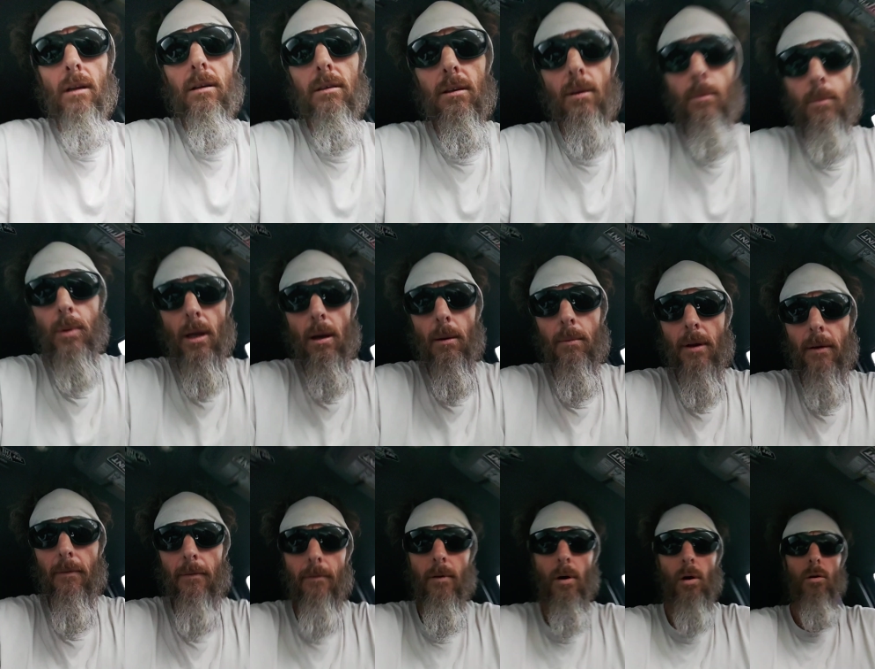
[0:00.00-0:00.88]
to be able to
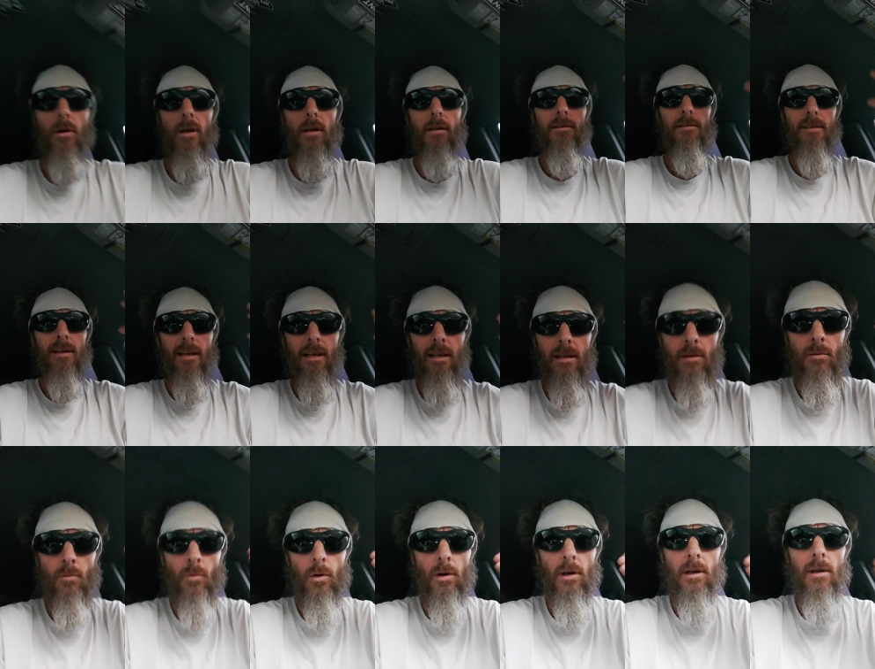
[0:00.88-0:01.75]
focus
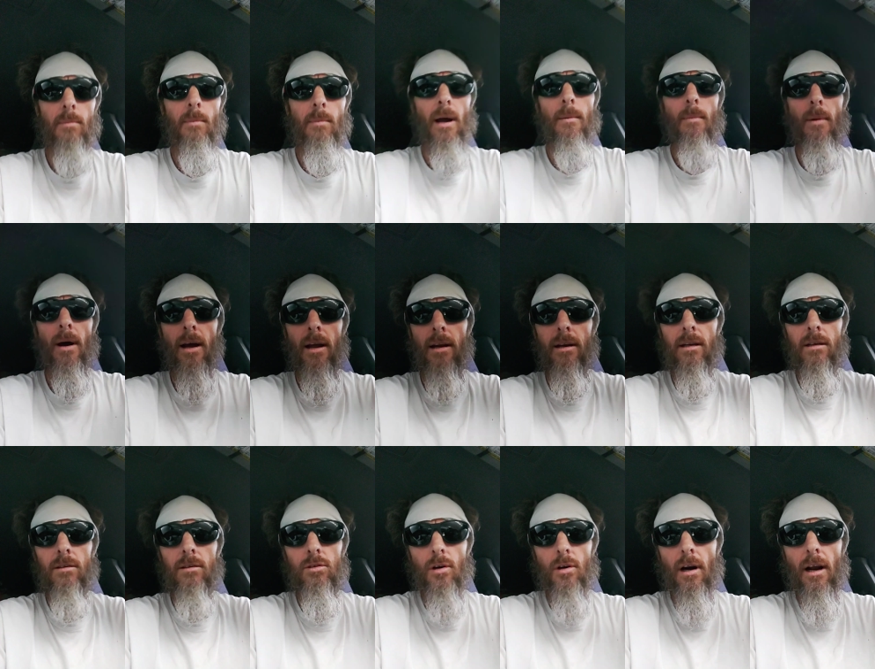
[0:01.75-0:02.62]
inward in my mind
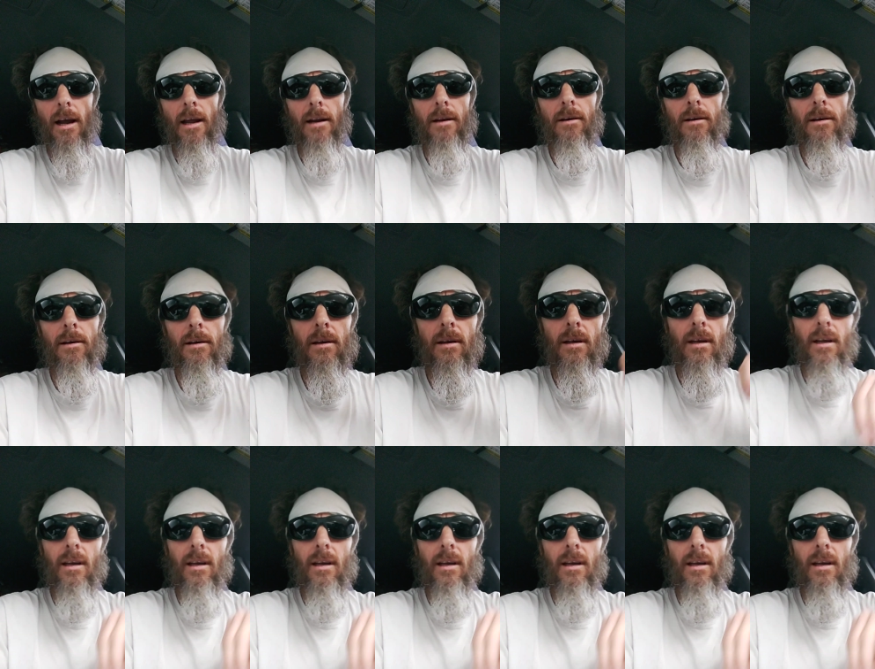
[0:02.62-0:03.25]
and try to